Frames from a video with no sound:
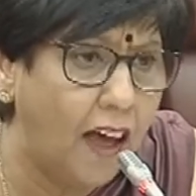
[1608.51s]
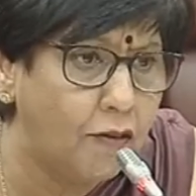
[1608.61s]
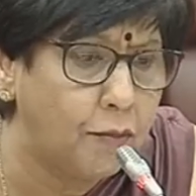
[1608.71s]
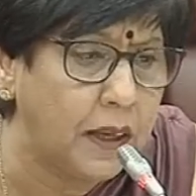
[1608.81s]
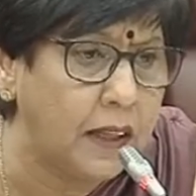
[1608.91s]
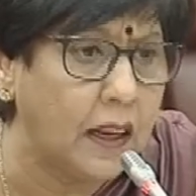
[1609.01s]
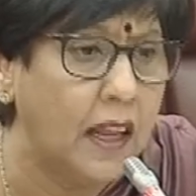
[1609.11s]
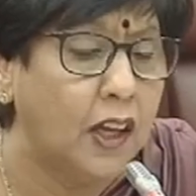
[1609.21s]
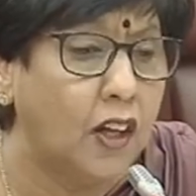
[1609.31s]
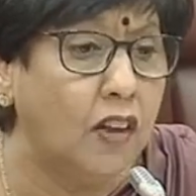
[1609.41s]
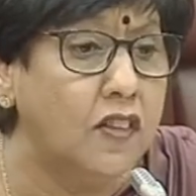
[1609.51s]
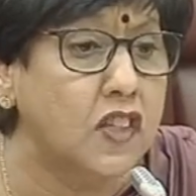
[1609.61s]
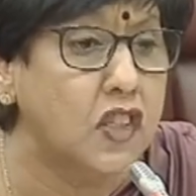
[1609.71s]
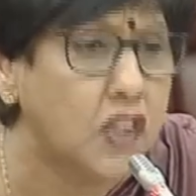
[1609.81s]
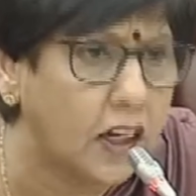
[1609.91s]
we have been
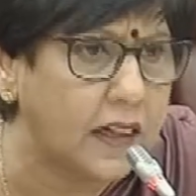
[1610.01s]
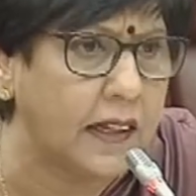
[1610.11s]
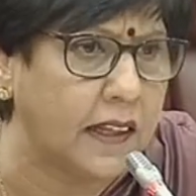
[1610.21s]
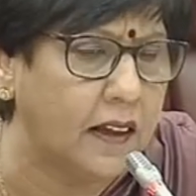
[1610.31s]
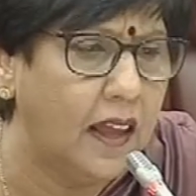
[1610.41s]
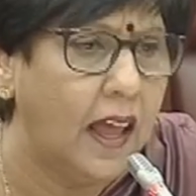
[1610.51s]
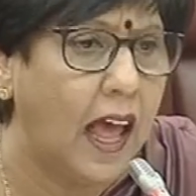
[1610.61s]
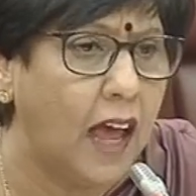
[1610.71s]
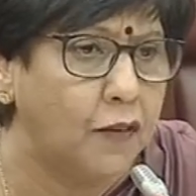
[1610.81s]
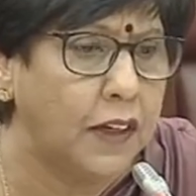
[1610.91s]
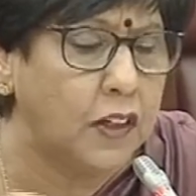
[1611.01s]
constantly